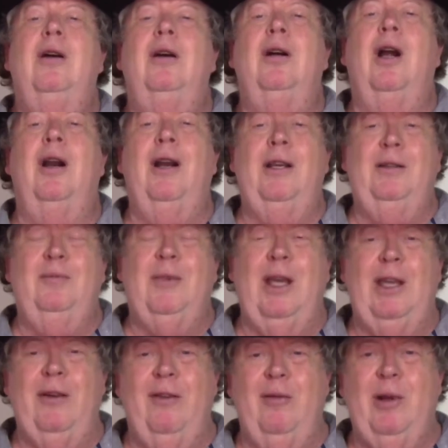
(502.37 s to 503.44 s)
All right,
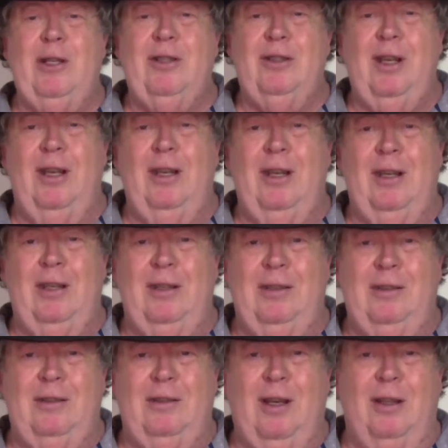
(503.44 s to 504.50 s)
thank you very much,
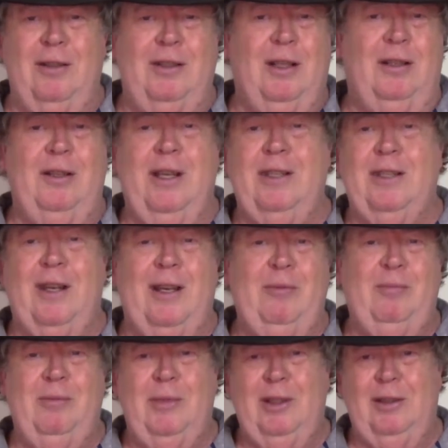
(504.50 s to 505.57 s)
and until next
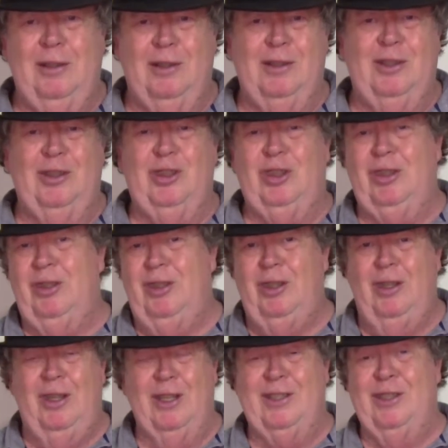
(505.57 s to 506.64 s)
time, this
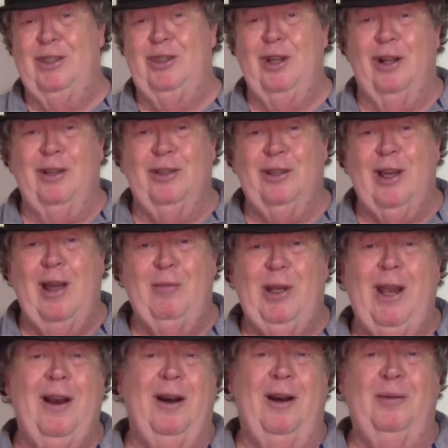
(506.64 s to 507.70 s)
is Douglas Scott
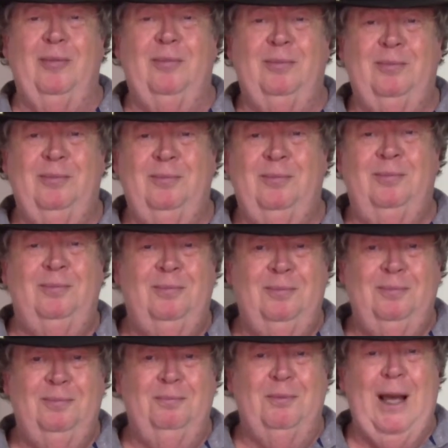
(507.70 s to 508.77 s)
McCarron.
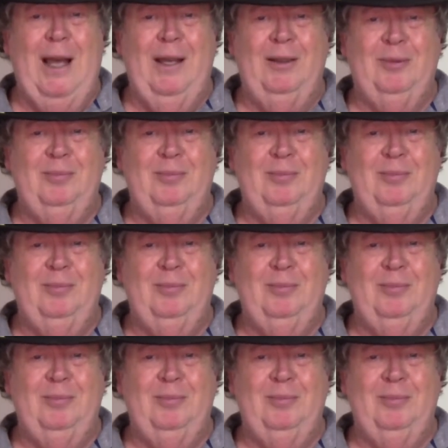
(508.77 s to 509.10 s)
Bye.